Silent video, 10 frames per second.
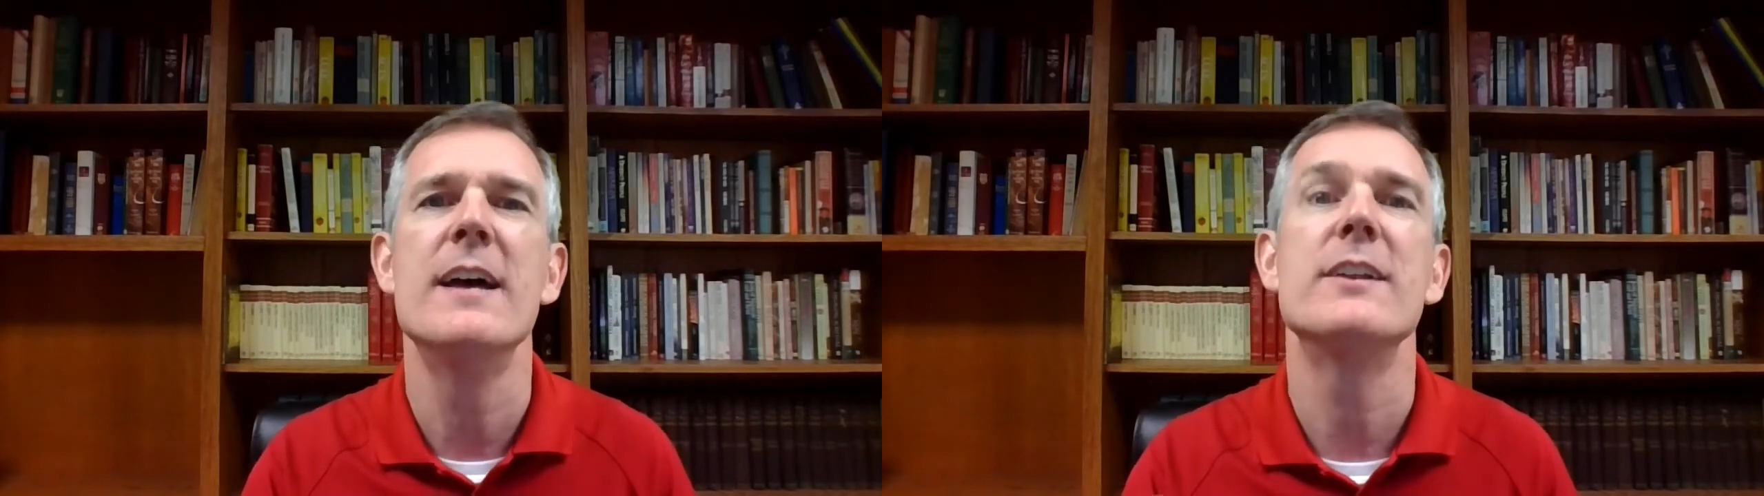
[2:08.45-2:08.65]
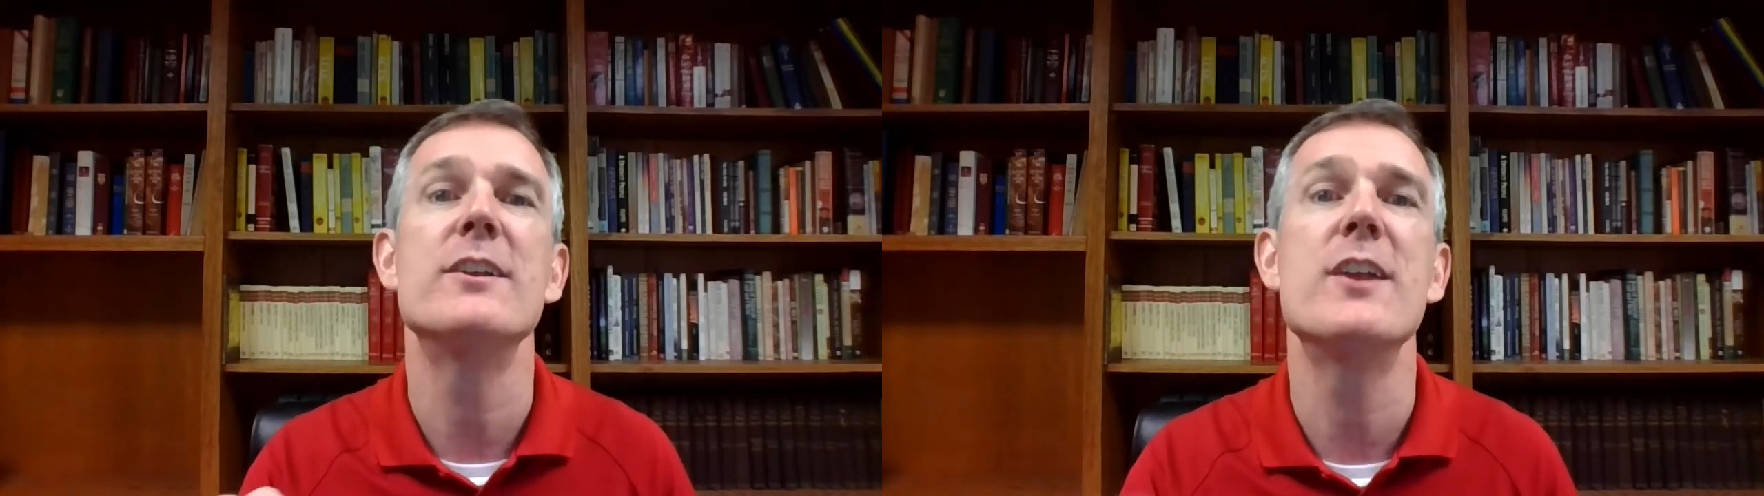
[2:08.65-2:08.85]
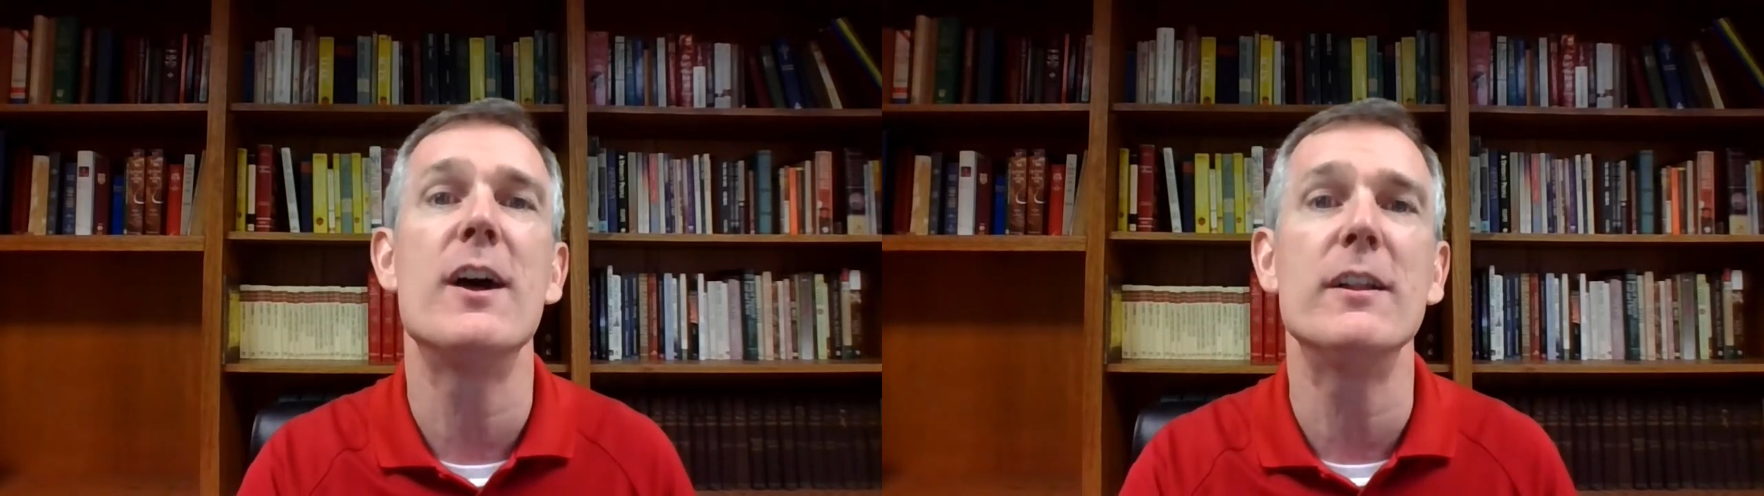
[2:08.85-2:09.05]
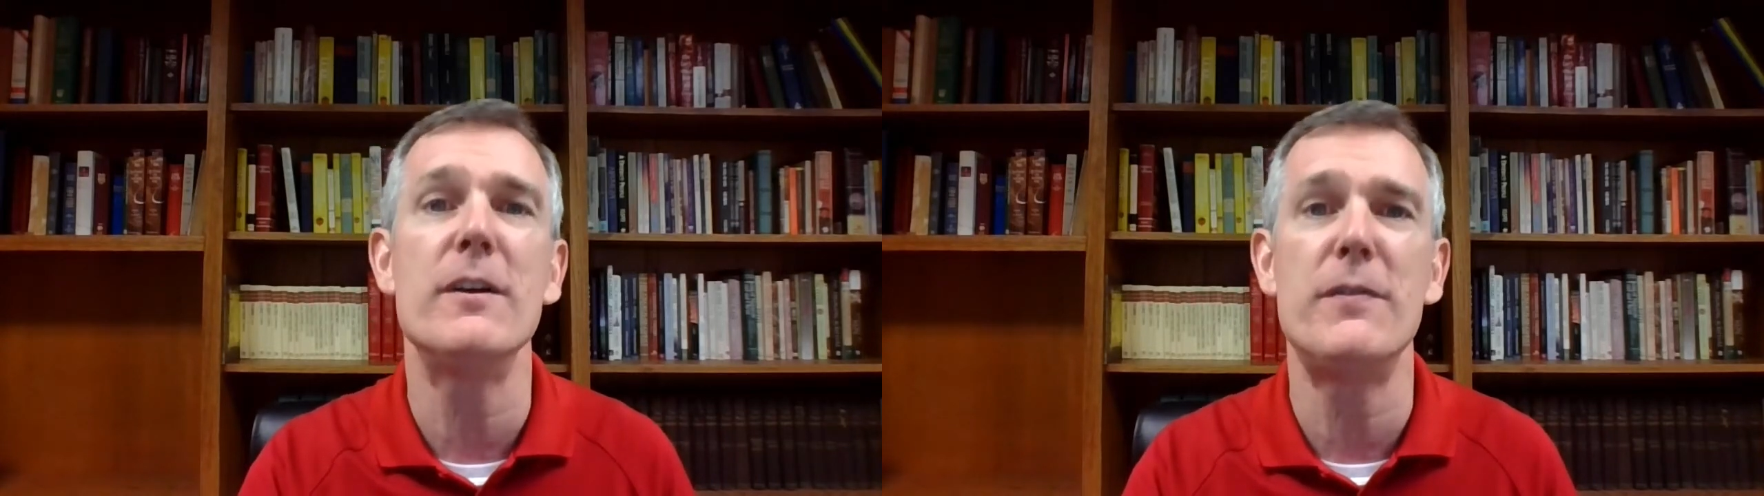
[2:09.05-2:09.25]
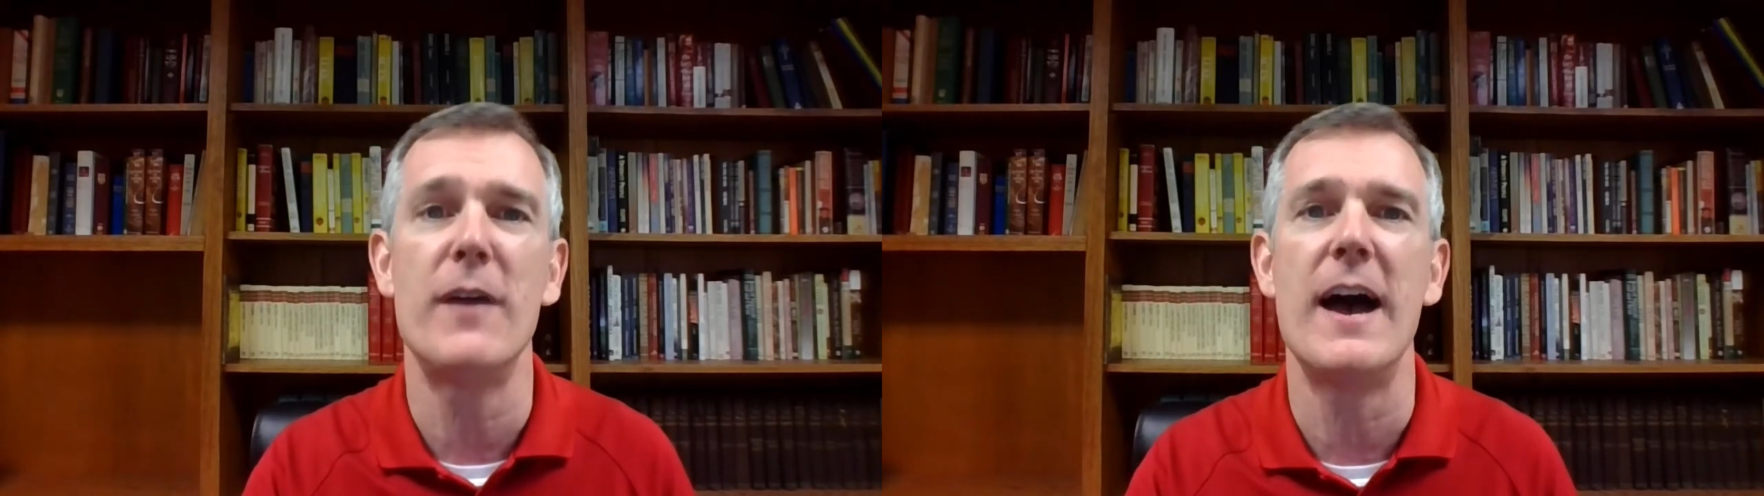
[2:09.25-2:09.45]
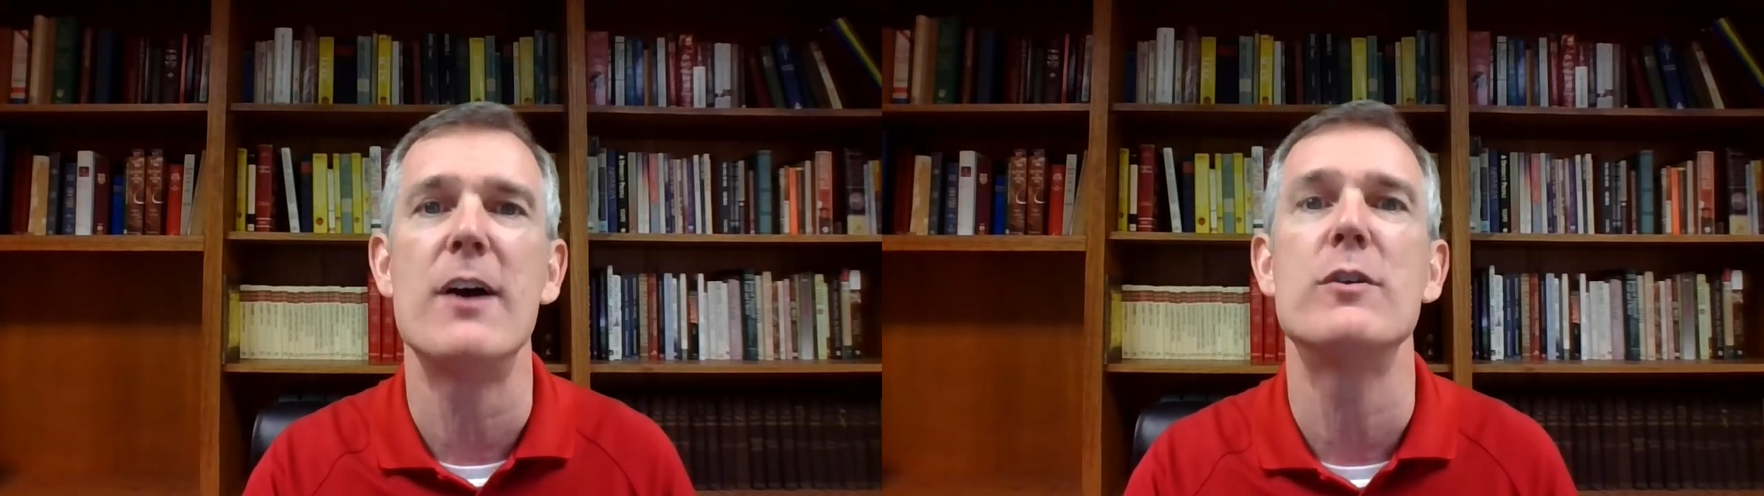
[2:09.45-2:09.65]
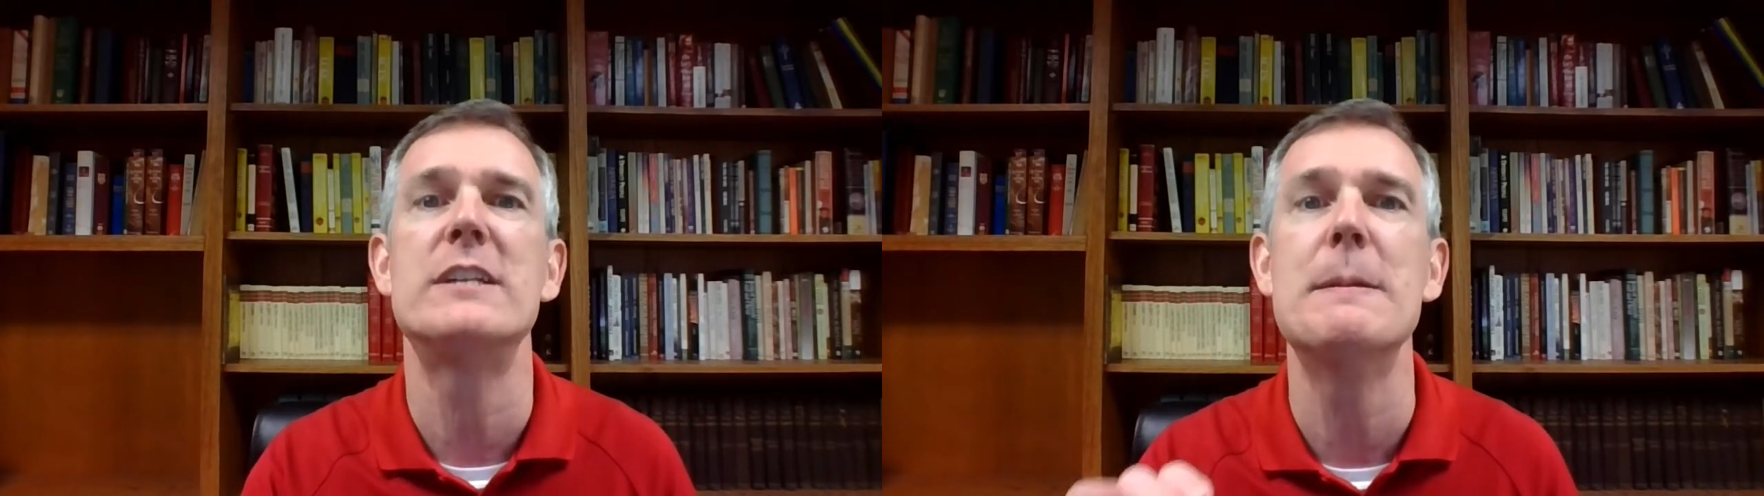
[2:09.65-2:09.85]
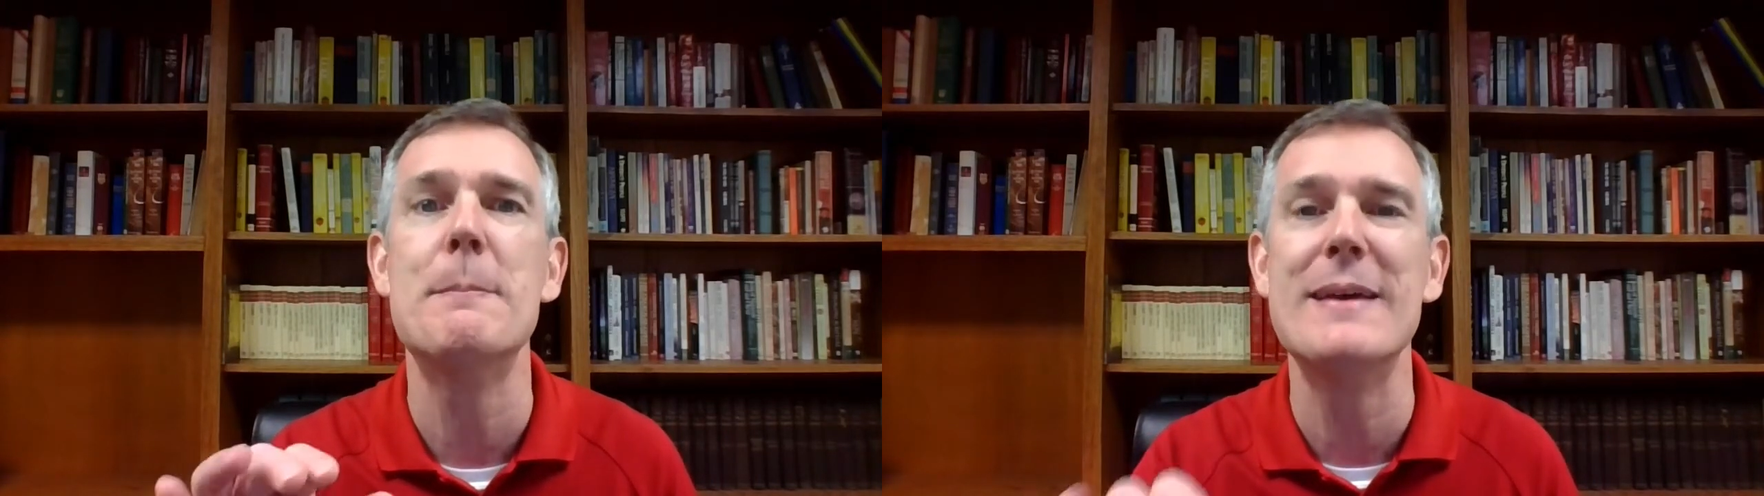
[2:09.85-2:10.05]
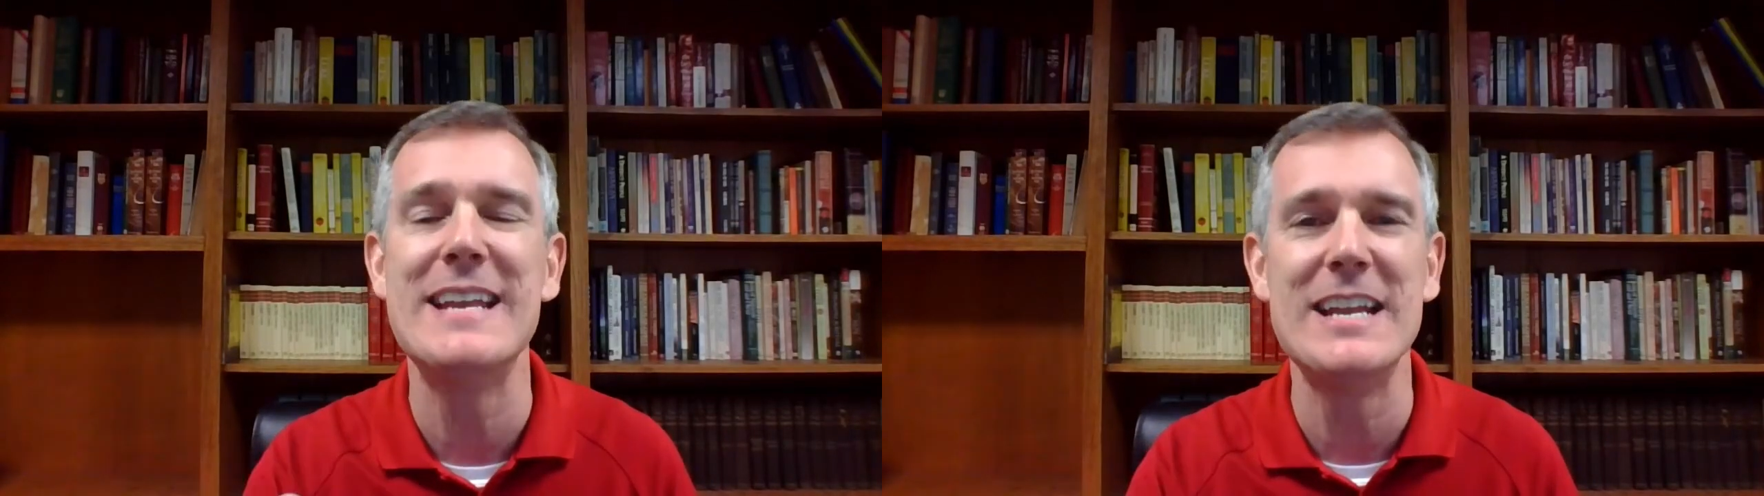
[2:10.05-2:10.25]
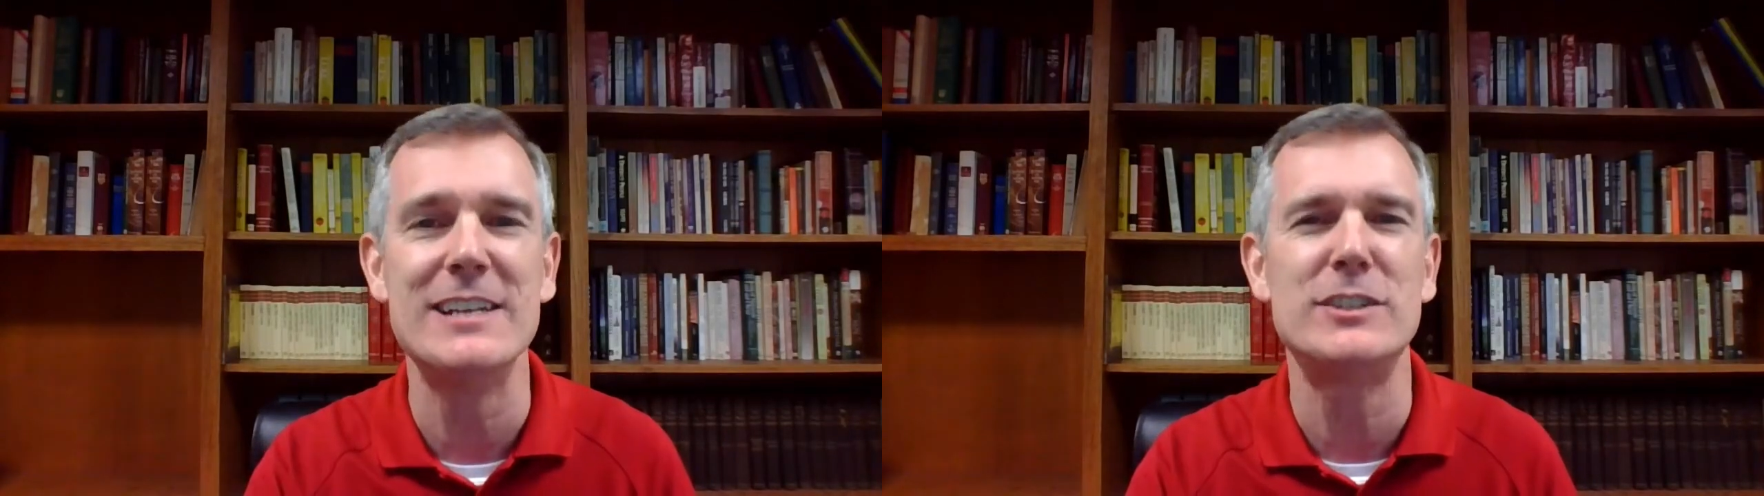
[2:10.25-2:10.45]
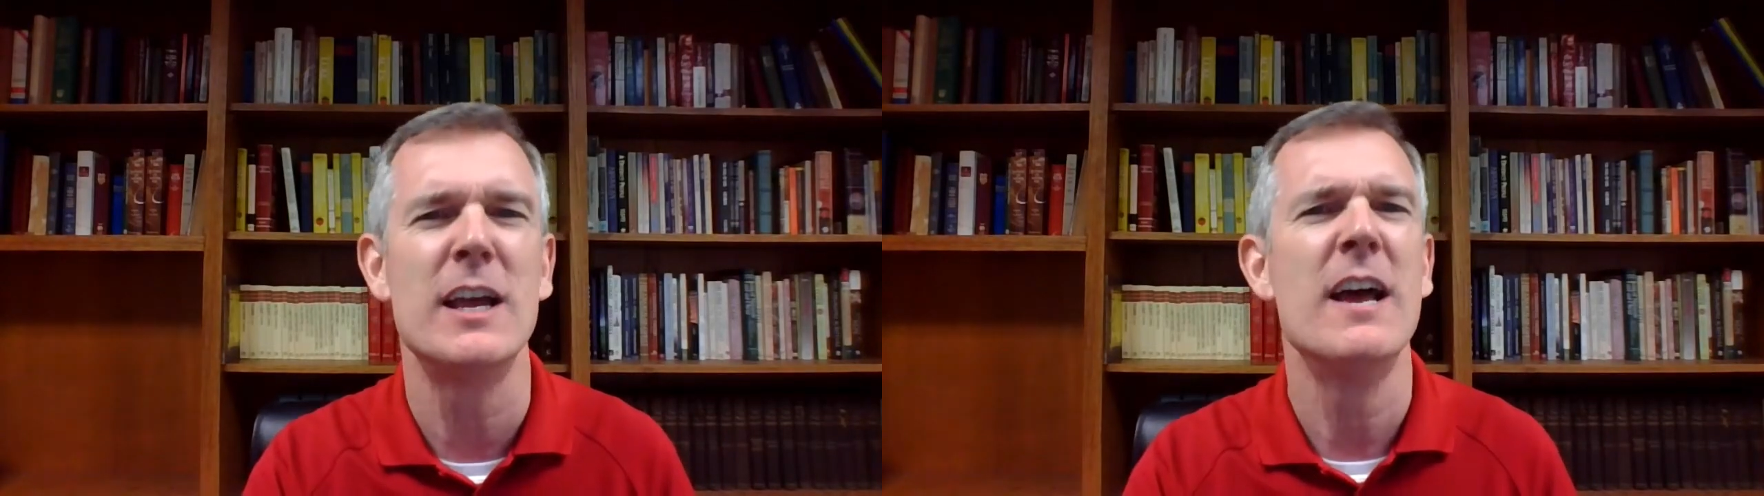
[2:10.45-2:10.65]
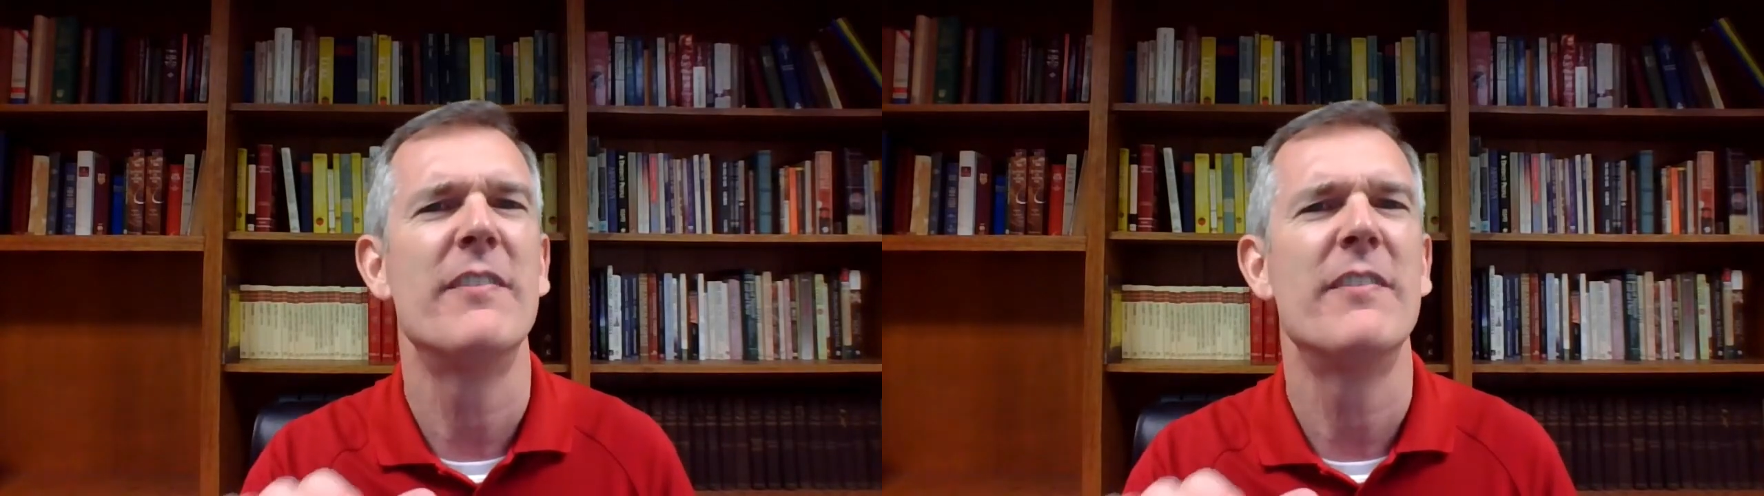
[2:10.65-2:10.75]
nullify or diminish